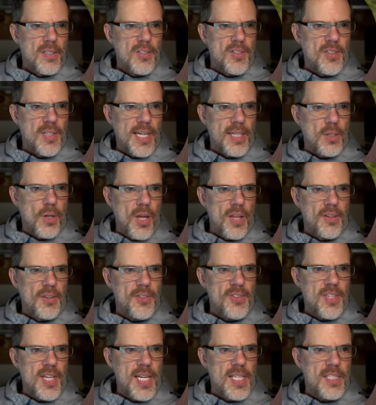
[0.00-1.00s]
To select all
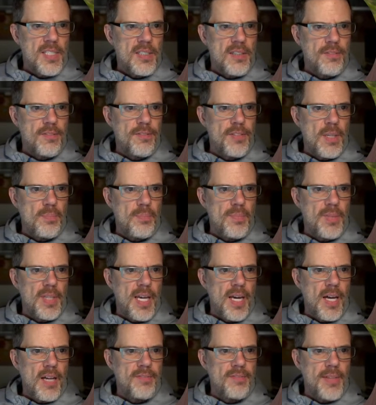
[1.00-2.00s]
those things. Flip,
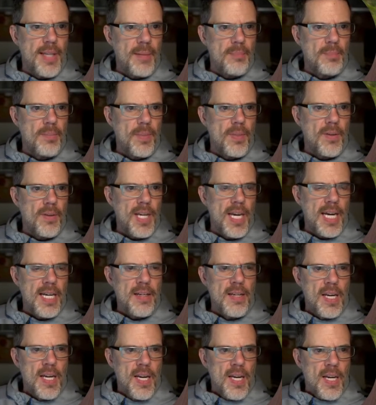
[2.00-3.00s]
they all flip.
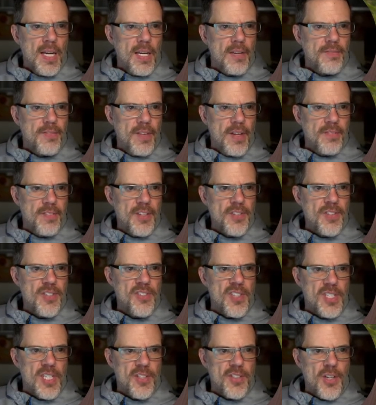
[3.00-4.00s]
Okay. If this
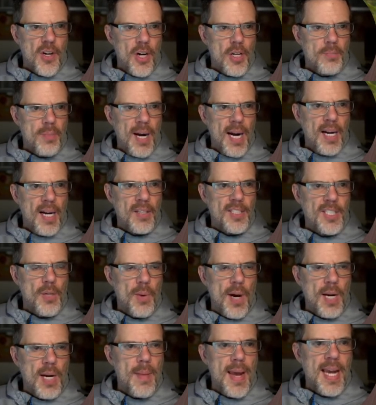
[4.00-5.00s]
is a discard pile and
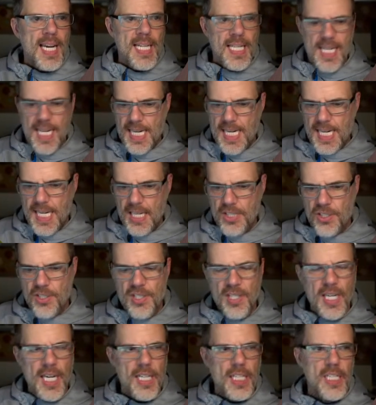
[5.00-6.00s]
you want to make it neat again,
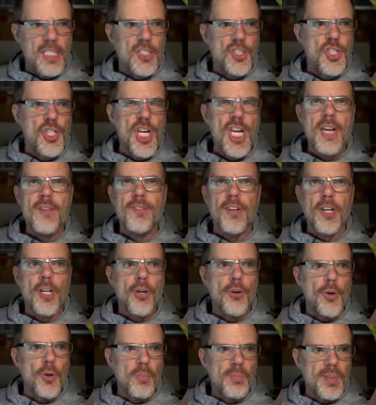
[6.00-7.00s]
just hit G for
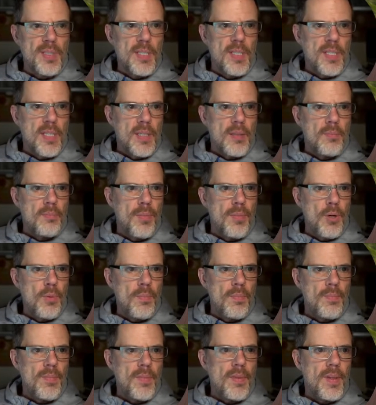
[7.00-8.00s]
group.
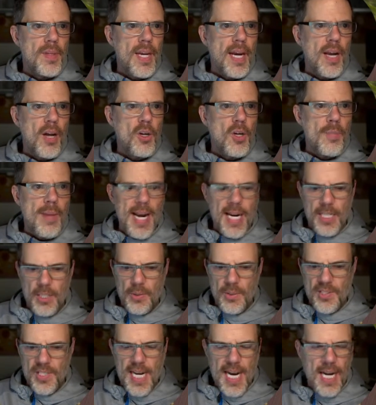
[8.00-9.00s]
Boom. They all go back
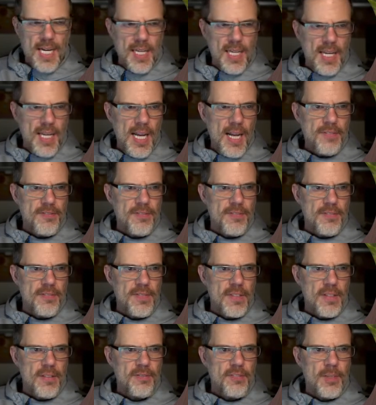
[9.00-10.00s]
into a stack. F,
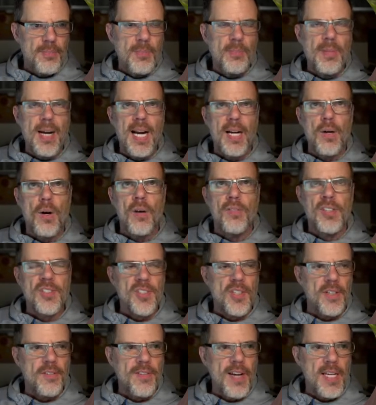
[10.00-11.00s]
flip them back over
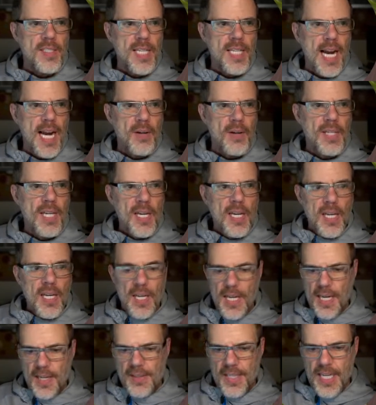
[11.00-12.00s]
so they're face down.
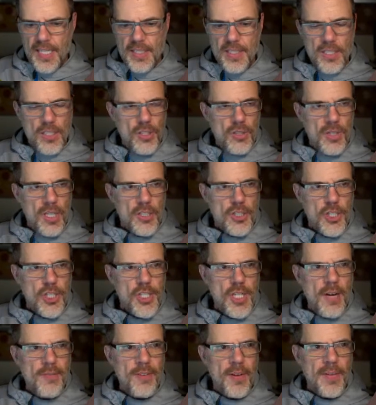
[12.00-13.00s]
And then you can
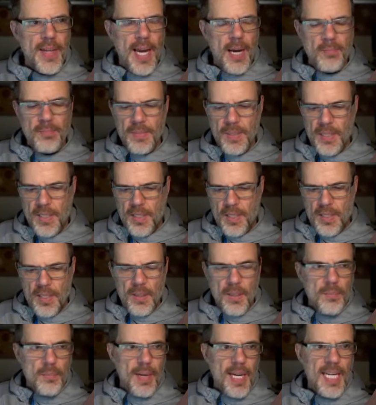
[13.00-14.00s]
shuffle them
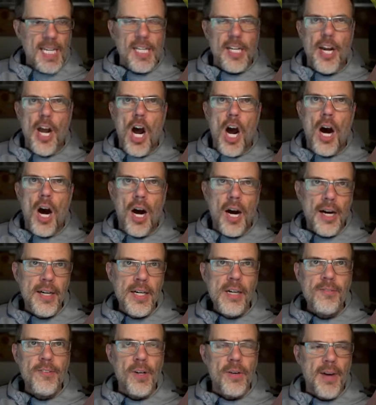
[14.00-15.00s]
by hitting
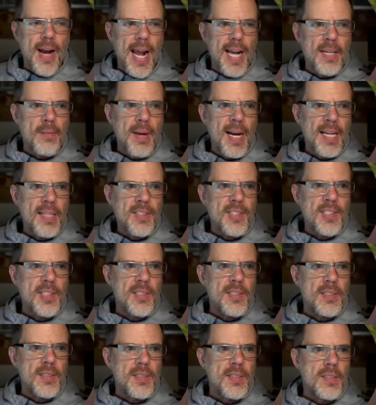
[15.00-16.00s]
R for
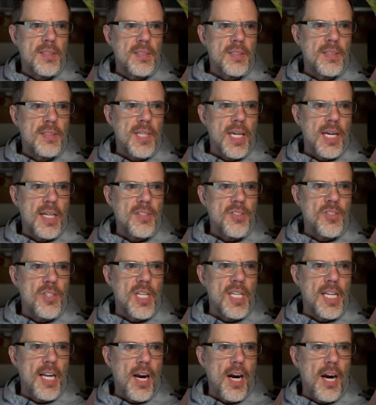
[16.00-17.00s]
randomize. Okay, so
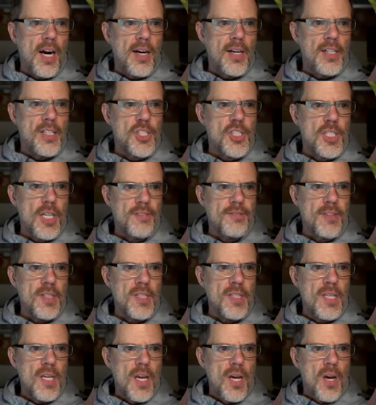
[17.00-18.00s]
you can hit R to
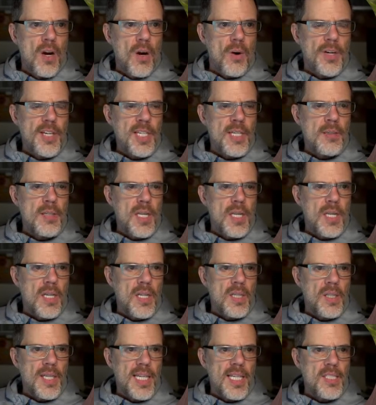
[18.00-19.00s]
shuffle, or you can
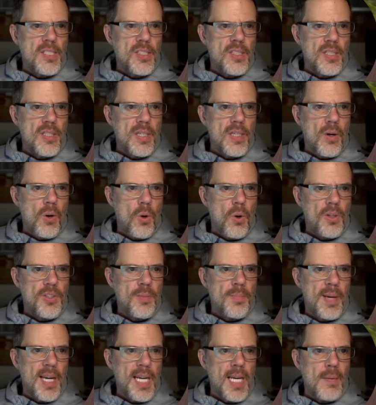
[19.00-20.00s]
click and
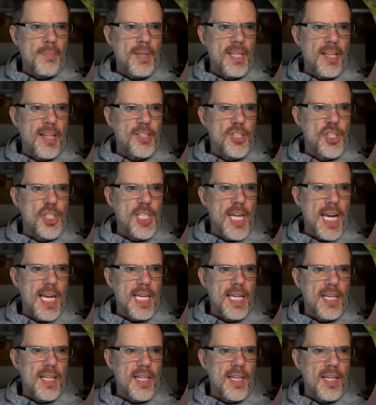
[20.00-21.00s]
hold to pick it up and then
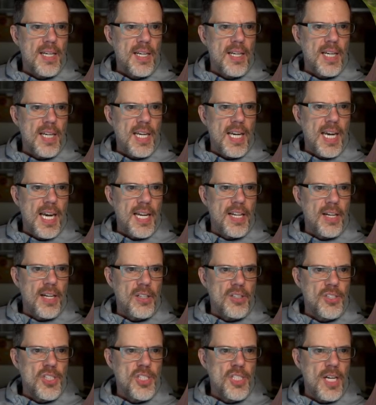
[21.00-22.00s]
shake. And
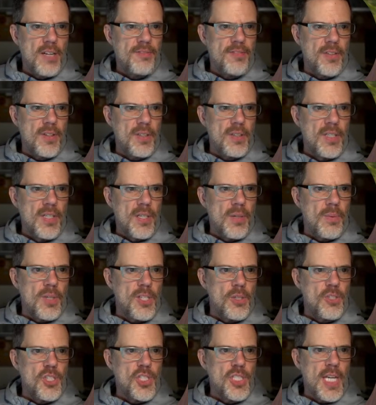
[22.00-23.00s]
it'll shuffle
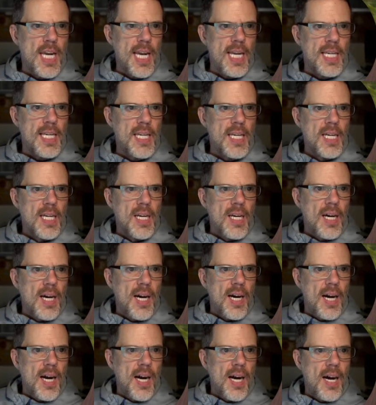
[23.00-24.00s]
when you shake.
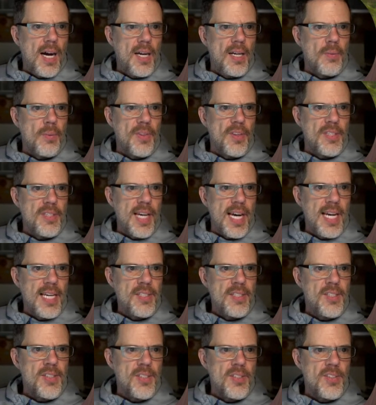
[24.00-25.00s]
With a
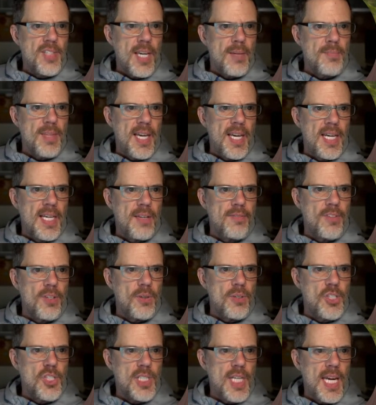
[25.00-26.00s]
dice, same thing. If
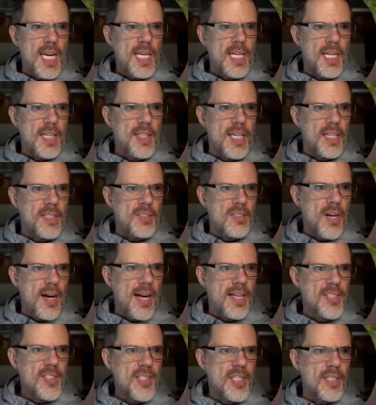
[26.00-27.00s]
you shake and then
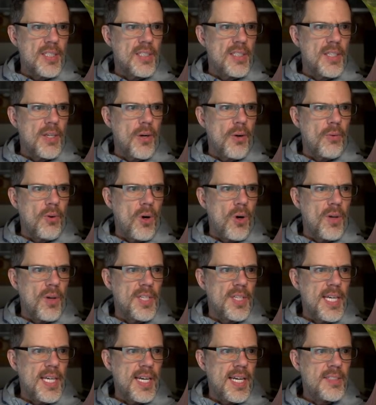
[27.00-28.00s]
toss it, it'll
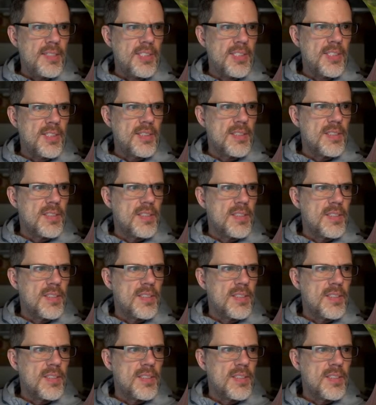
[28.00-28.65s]
roll the dice.